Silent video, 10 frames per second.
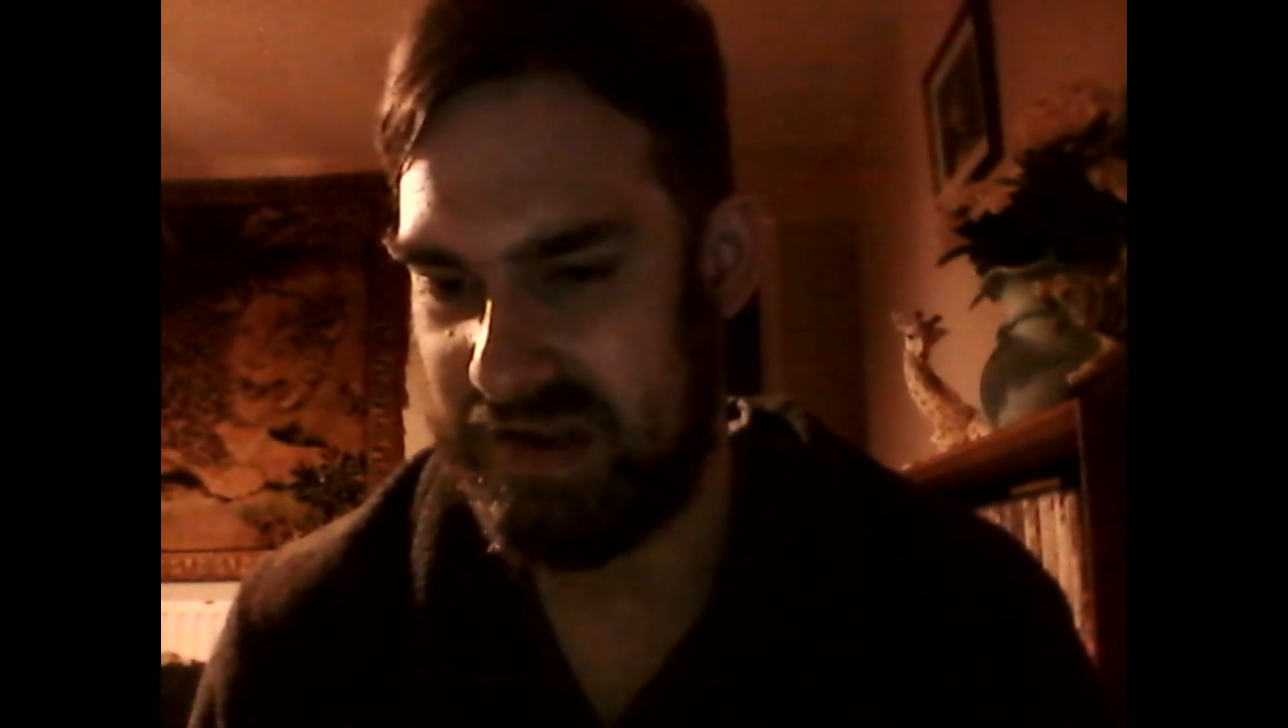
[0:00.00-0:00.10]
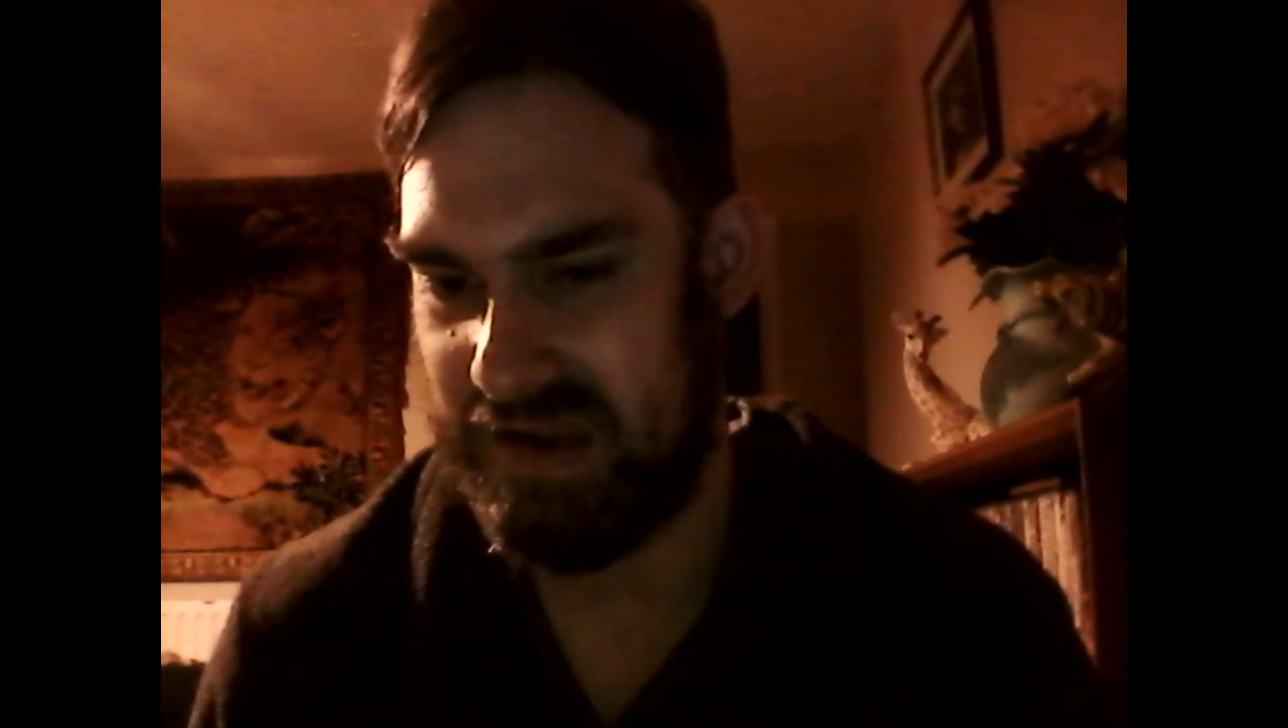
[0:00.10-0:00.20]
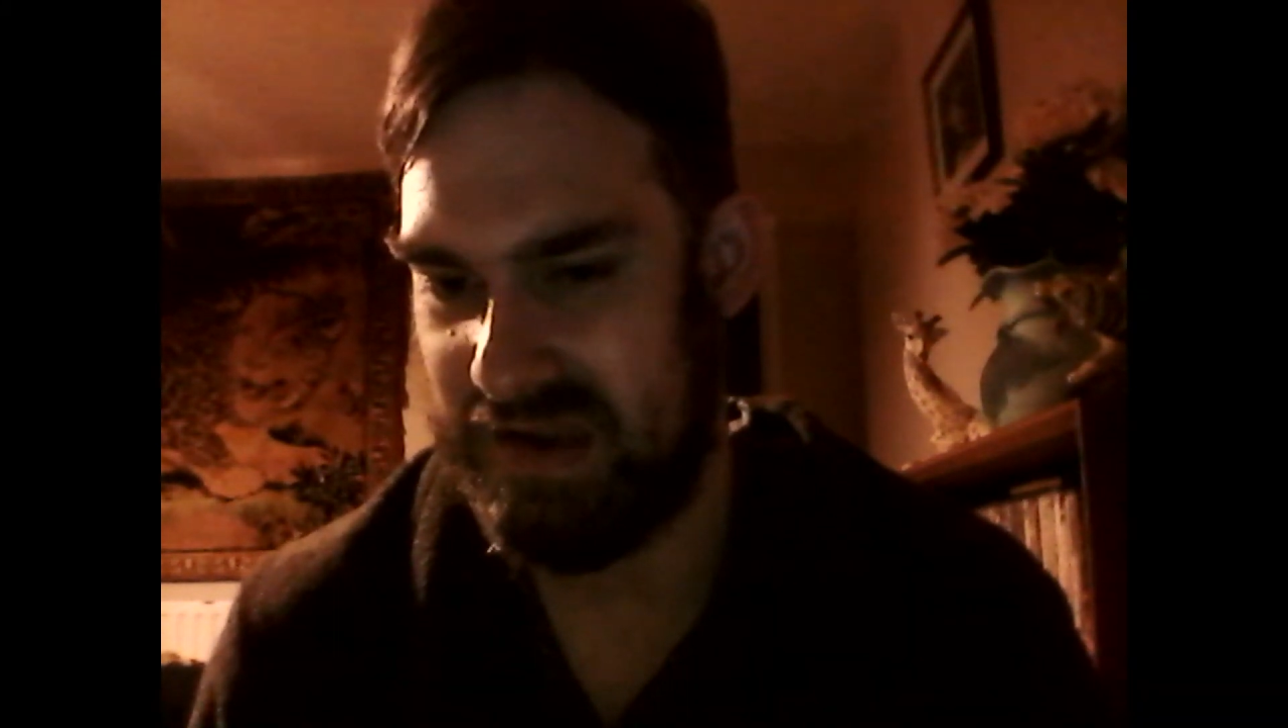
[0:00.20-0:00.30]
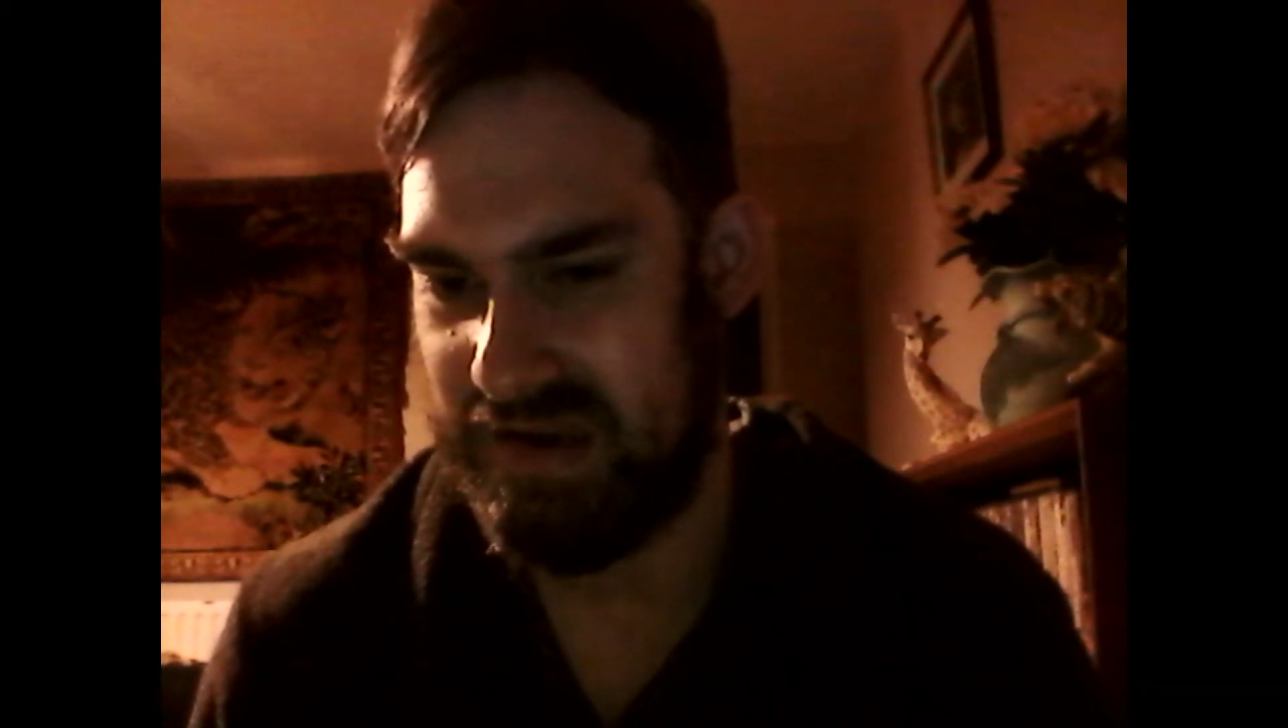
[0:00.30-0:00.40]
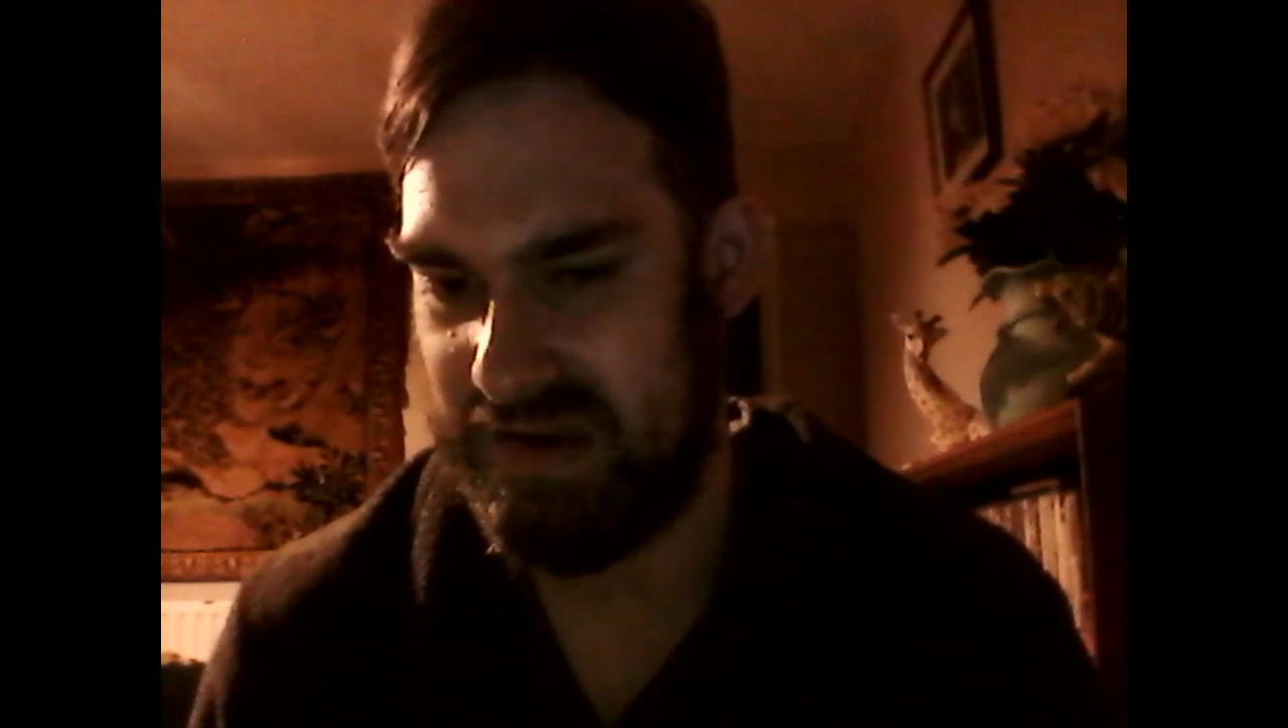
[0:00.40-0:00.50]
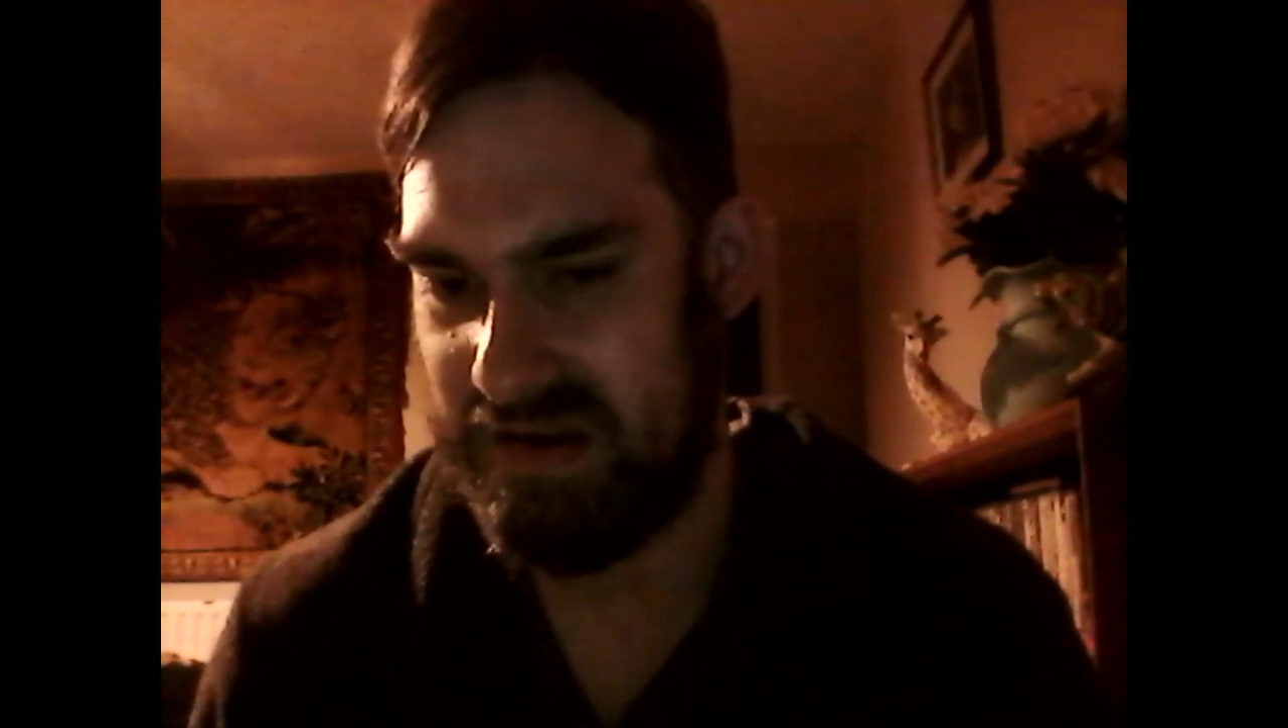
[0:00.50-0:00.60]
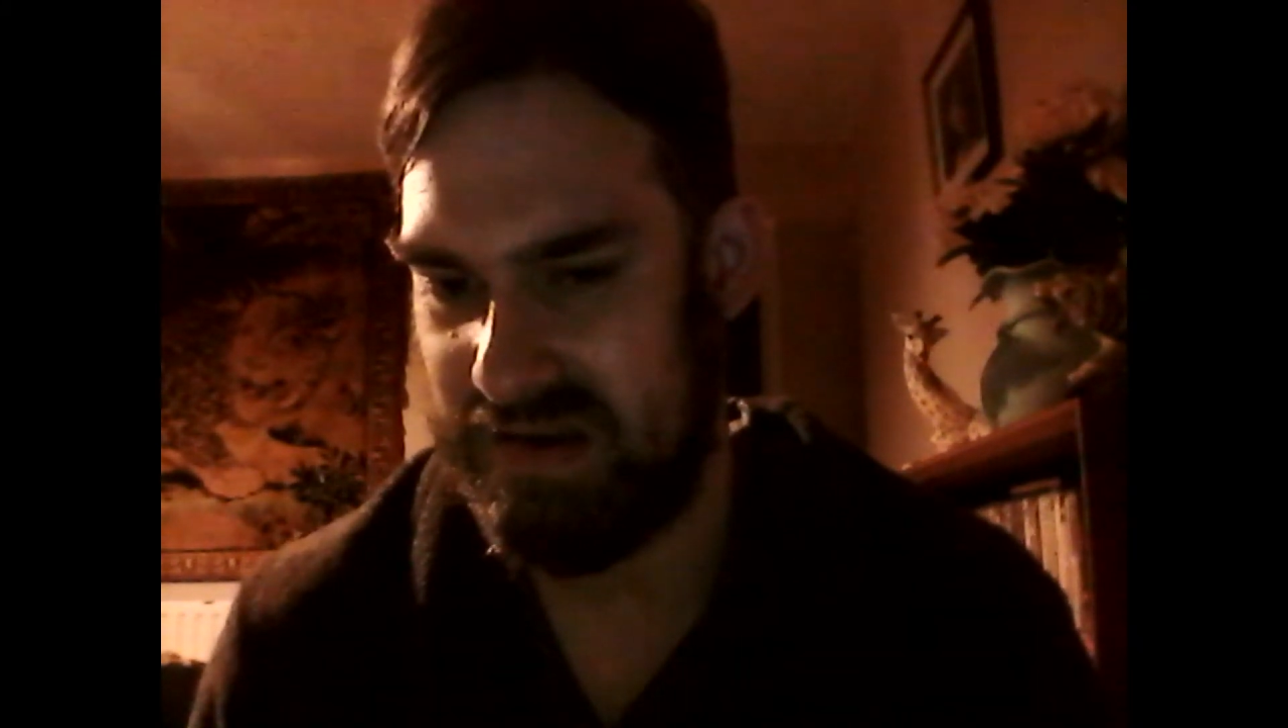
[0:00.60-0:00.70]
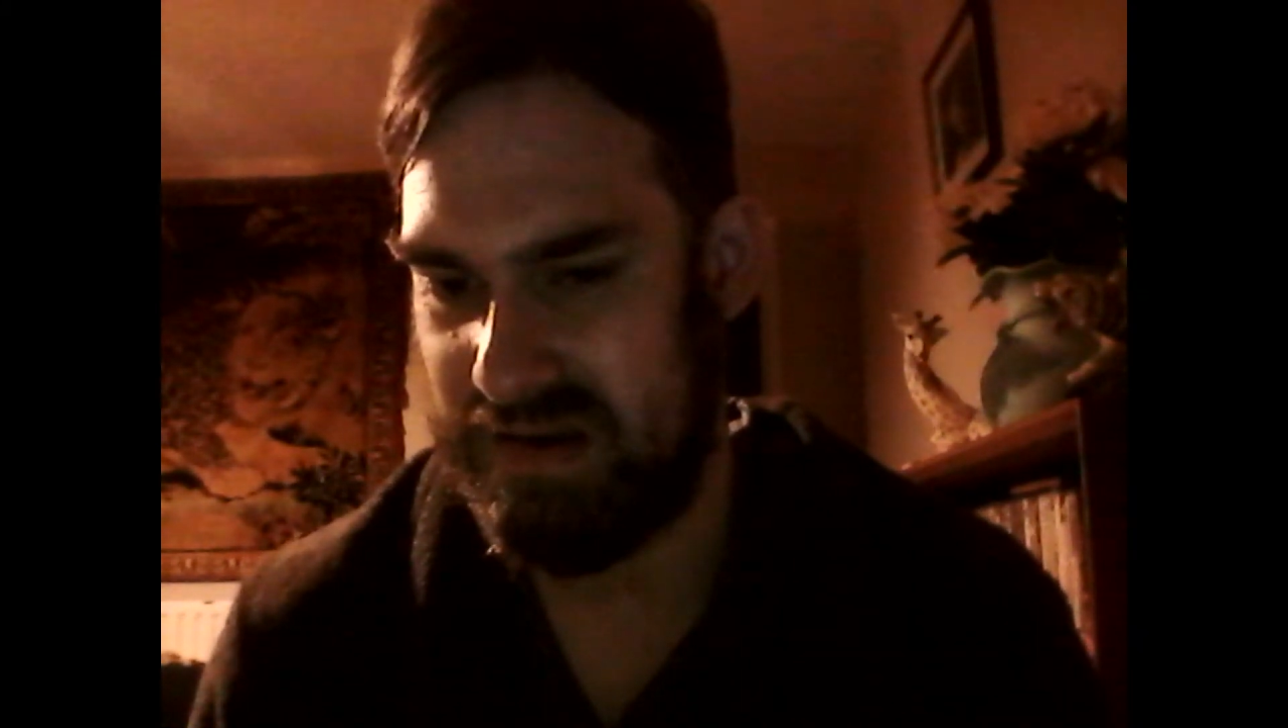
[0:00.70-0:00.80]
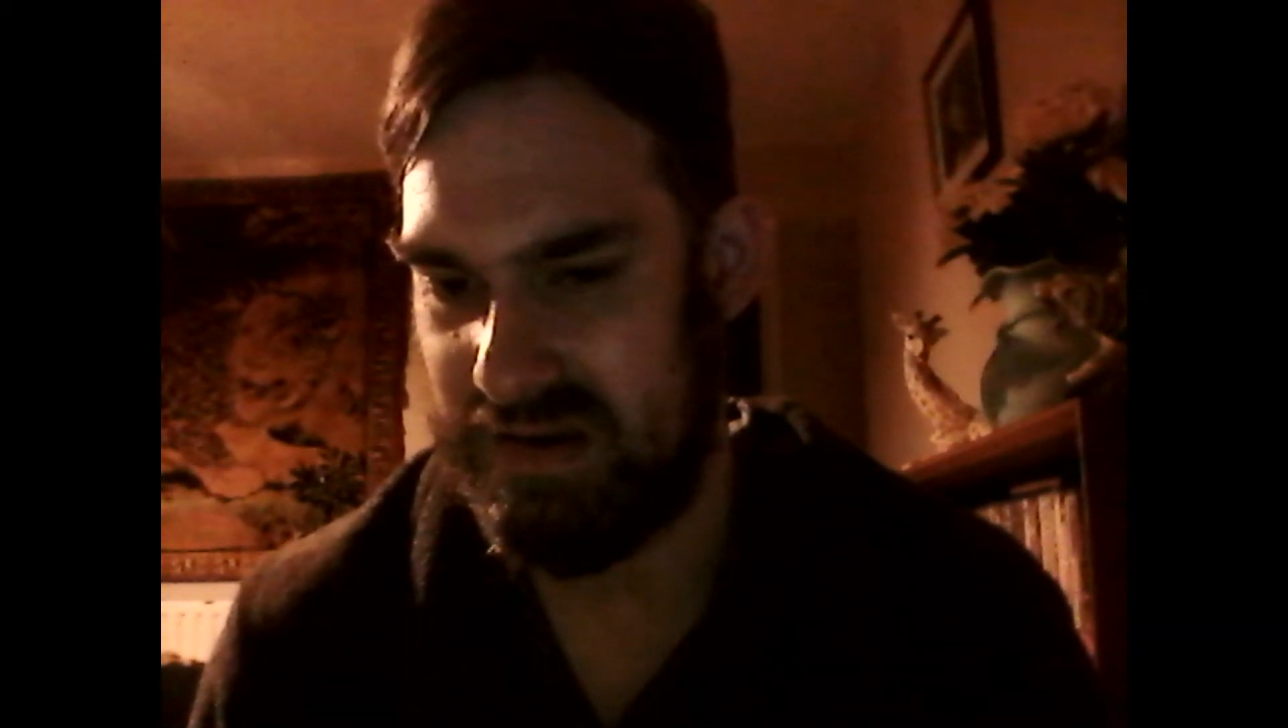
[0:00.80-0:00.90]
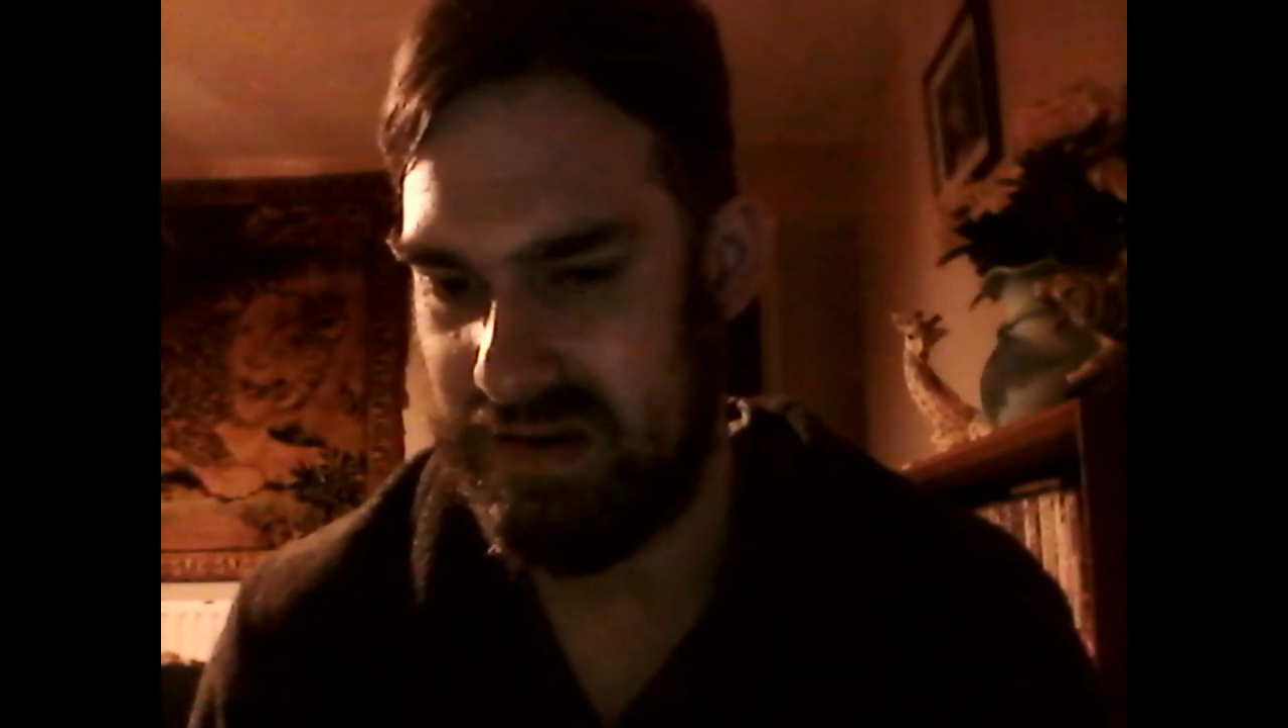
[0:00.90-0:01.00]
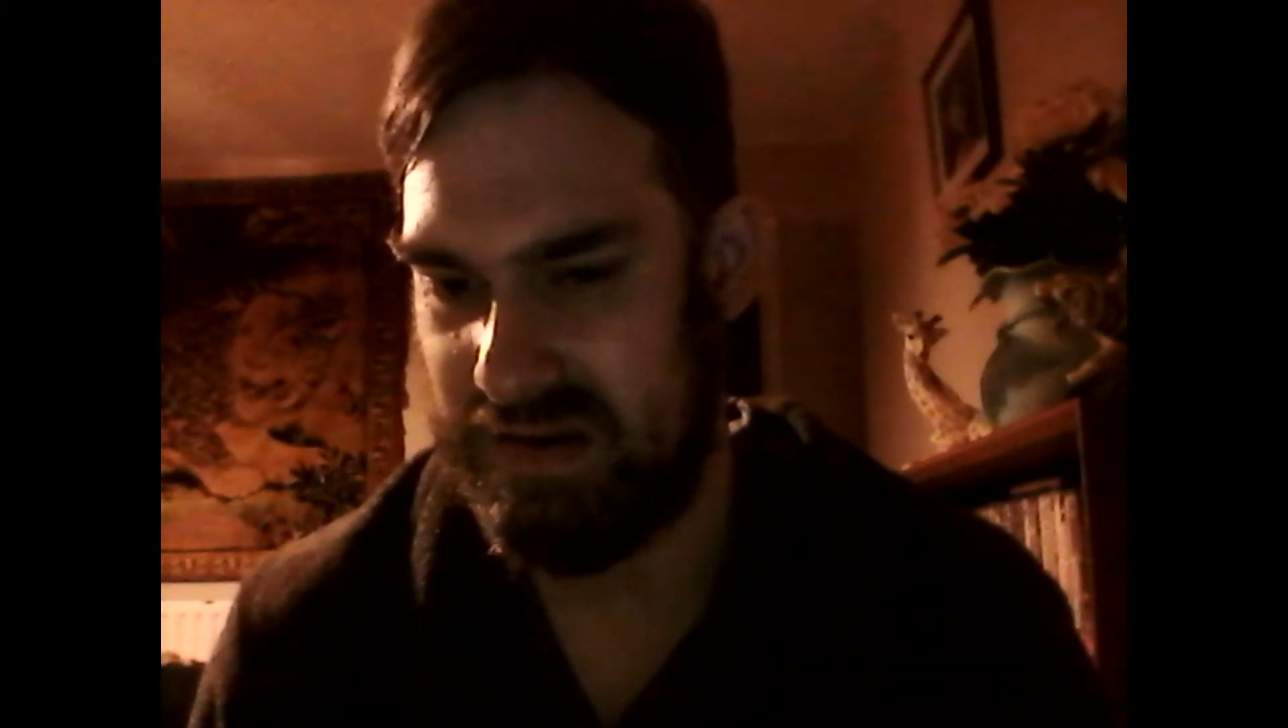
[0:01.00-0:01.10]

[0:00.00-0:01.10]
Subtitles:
again,